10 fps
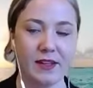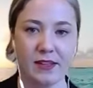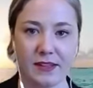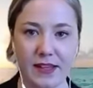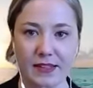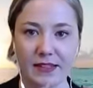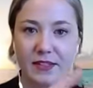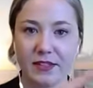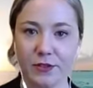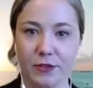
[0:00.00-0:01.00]
get
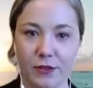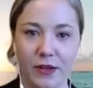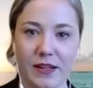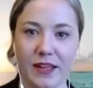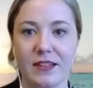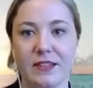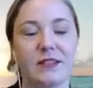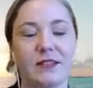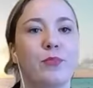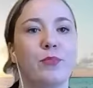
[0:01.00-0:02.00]
to an end
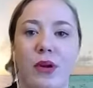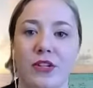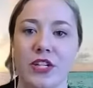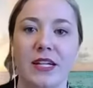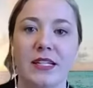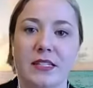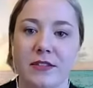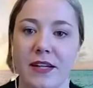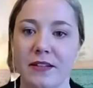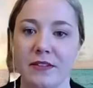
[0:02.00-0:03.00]
project or
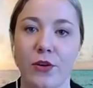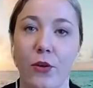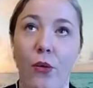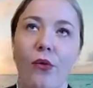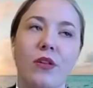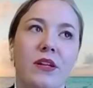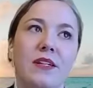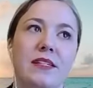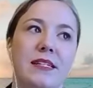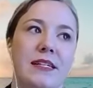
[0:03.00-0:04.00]
end goal.
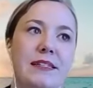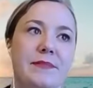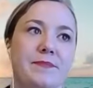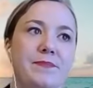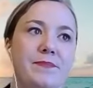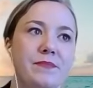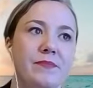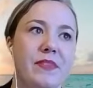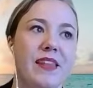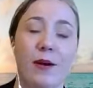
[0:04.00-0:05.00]
And
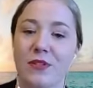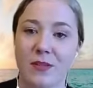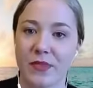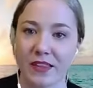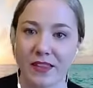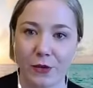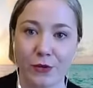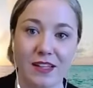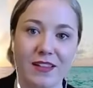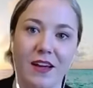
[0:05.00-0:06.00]
that was something that I
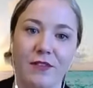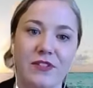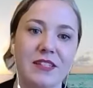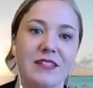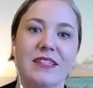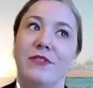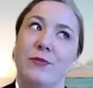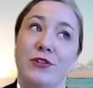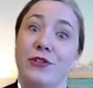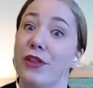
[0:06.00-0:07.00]
really loved, because even when
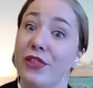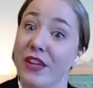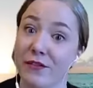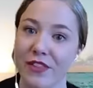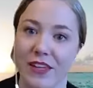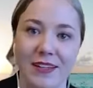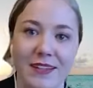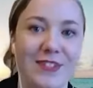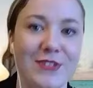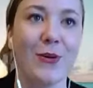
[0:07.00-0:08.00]
you're in the thick of
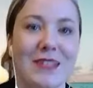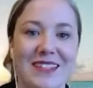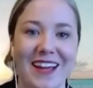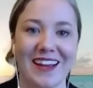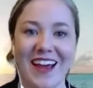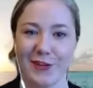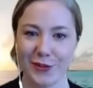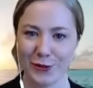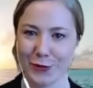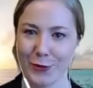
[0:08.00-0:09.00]
things, you always kind of had your
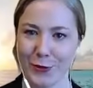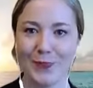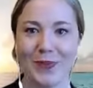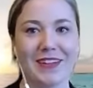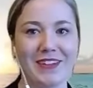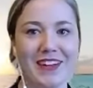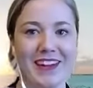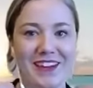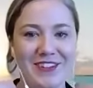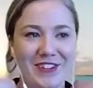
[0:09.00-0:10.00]
group and you kind of
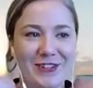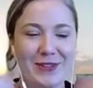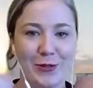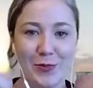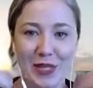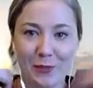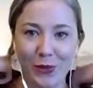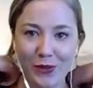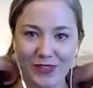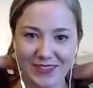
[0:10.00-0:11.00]
had your
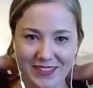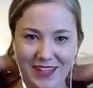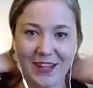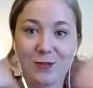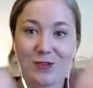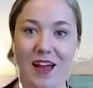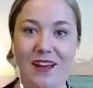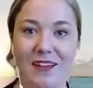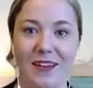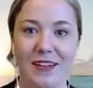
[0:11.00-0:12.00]
people to kind of rely
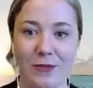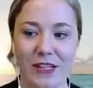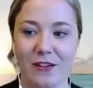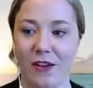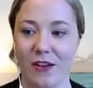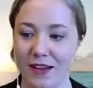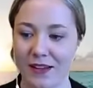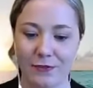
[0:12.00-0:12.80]
on, and we could all kind of